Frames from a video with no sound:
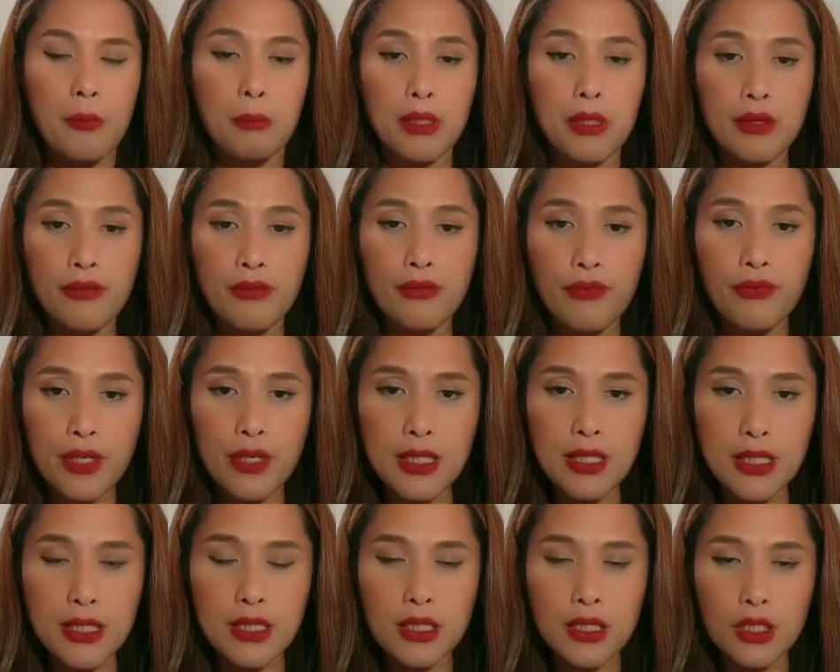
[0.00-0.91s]
But
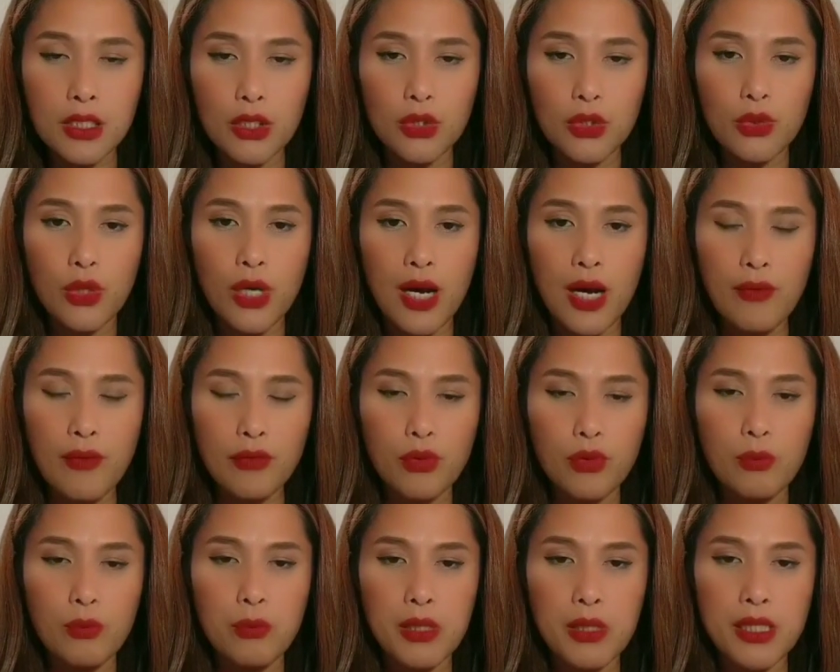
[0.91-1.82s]
first, you have
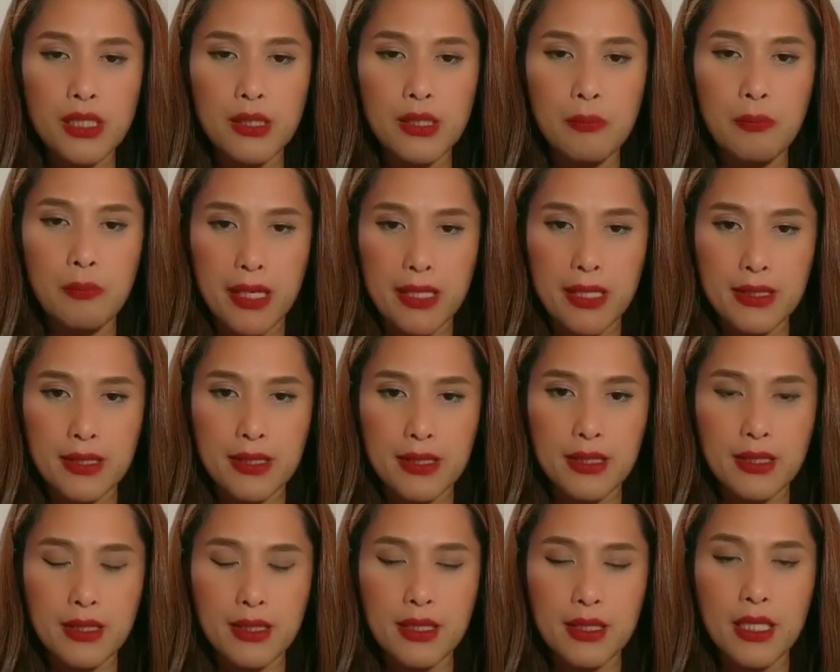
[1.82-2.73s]
to build the
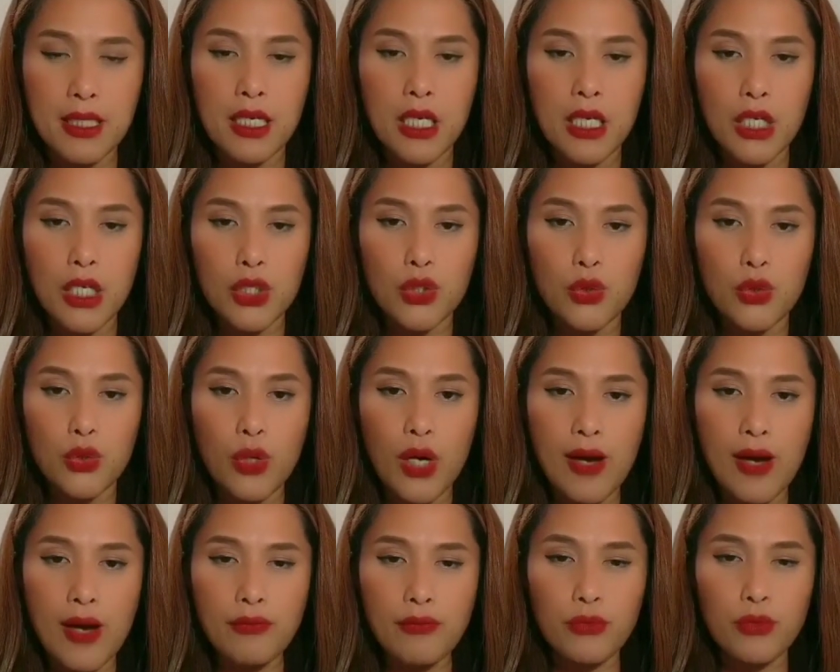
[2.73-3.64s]
basis. You
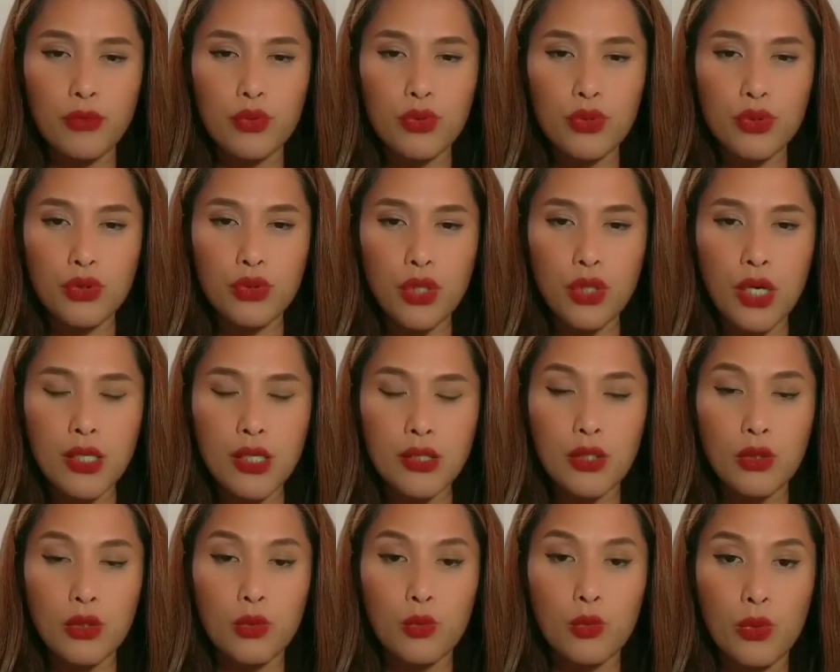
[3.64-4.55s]
have to
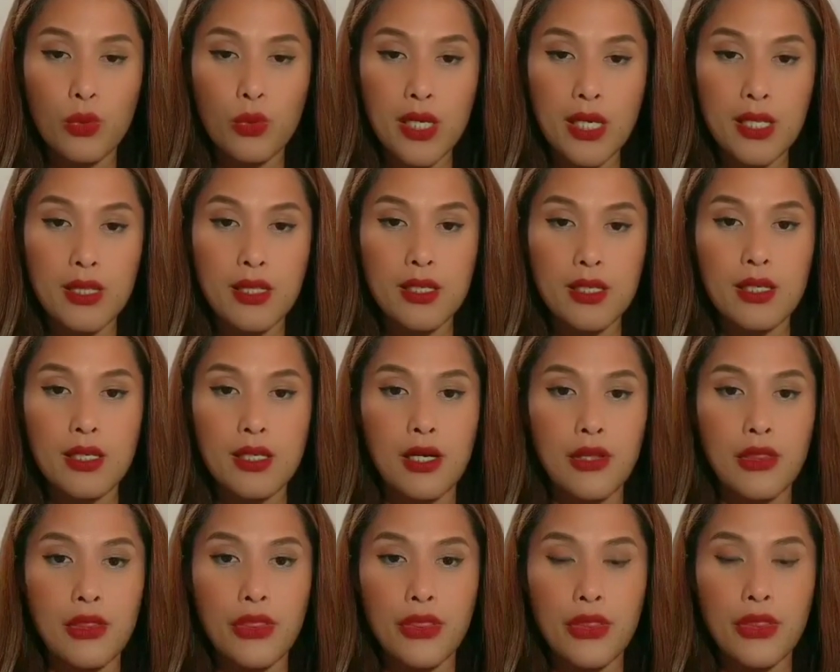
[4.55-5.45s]
start with
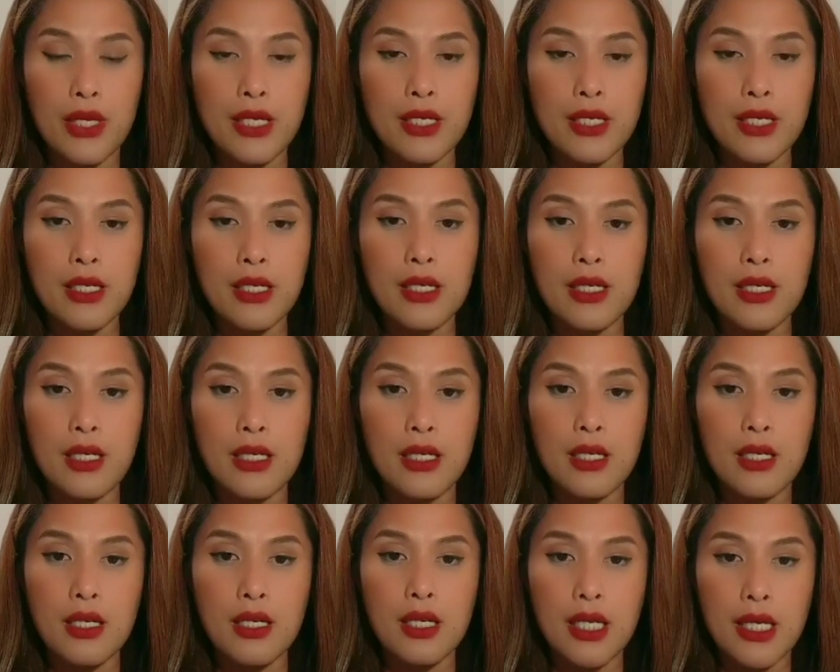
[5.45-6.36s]
a thin
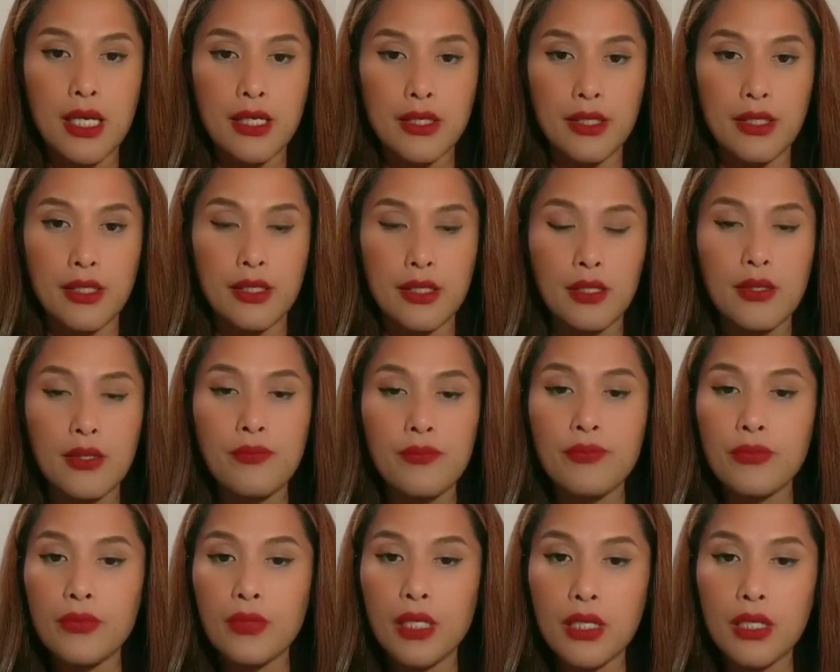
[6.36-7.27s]
layer.
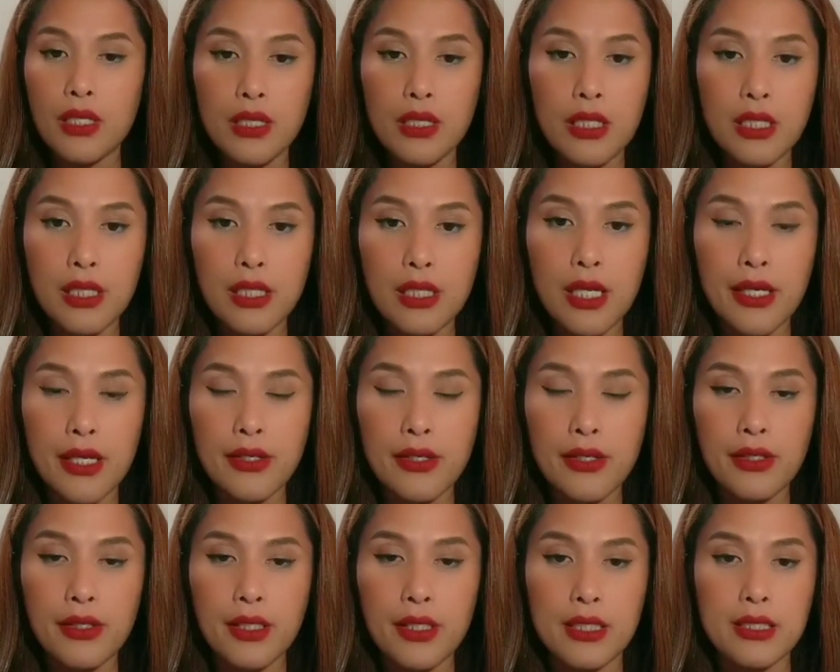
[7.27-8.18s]
A thin
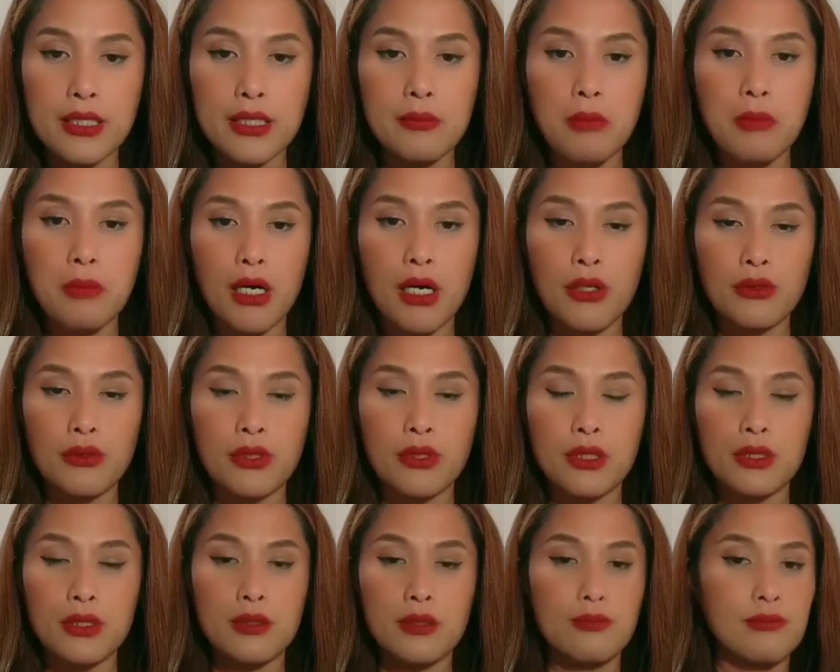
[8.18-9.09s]
layer is
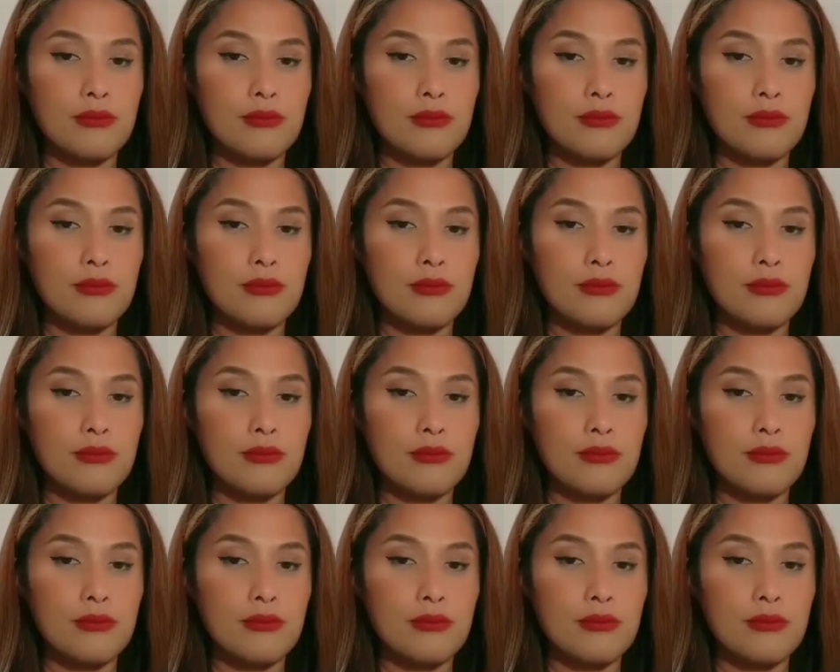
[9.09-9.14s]
about